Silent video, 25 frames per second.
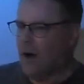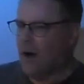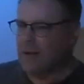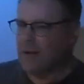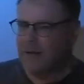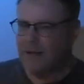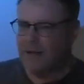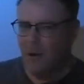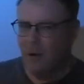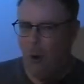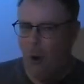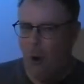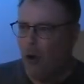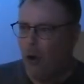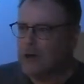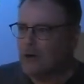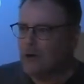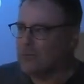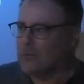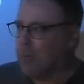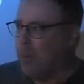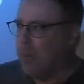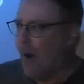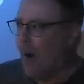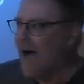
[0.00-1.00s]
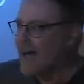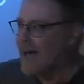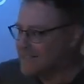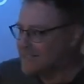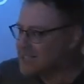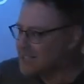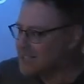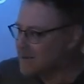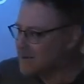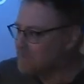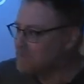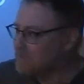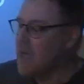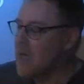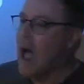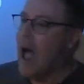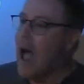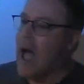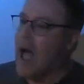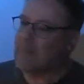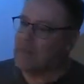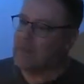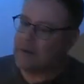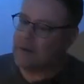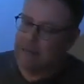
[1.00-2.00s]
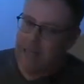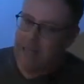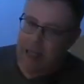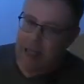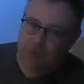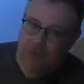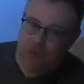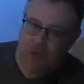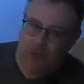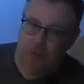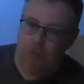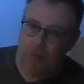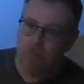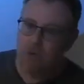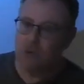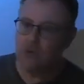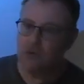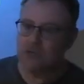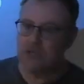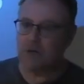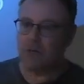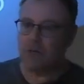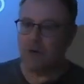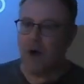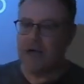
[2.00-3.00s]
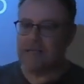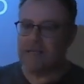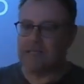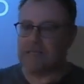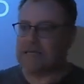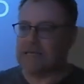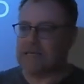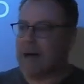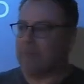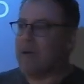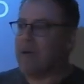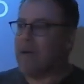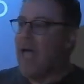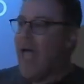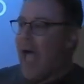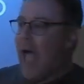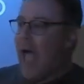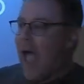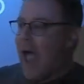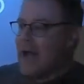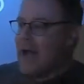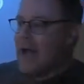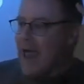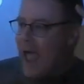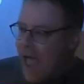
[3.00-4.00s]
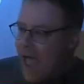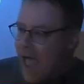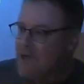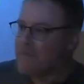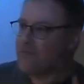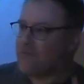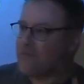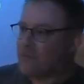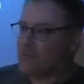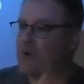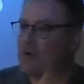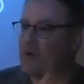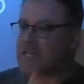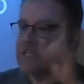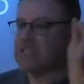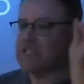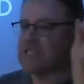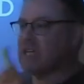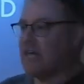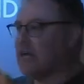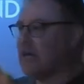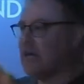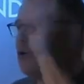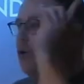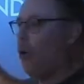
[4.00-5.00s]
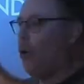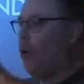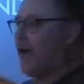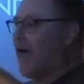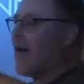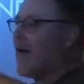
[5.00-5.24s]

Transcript: I'm like, all of what? And then again, the music rises up and every single